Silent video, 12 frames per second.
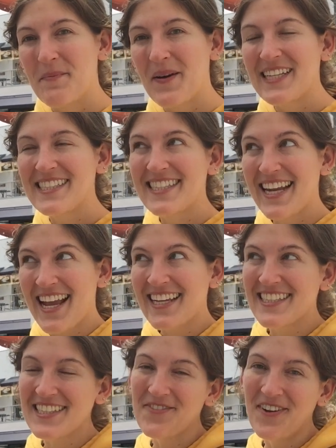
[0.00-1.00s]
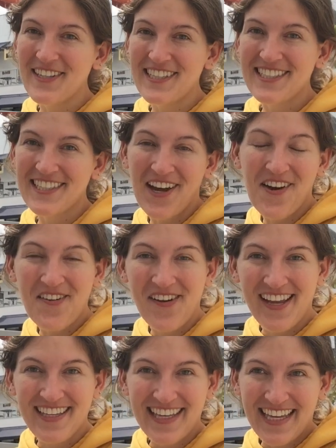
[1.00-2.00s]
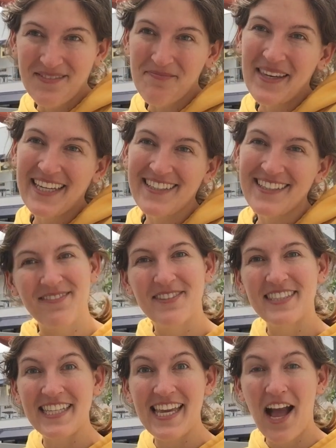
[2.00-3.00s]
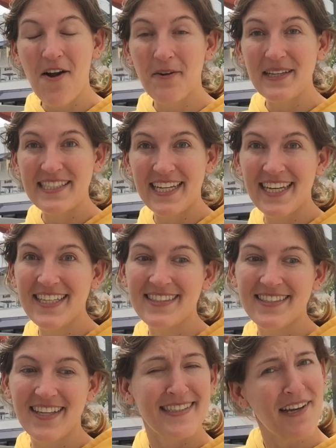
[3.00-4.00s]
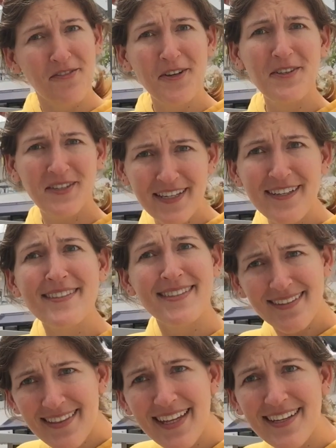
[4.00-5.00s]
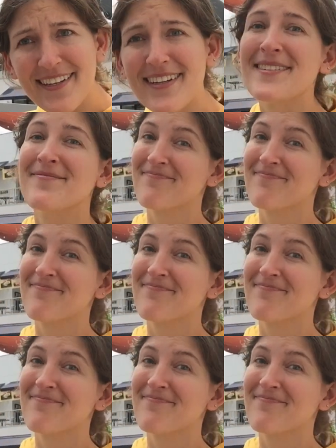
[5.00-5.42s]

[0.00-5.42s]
But today I just wanted to go and get a meal and see how it tastes several years later.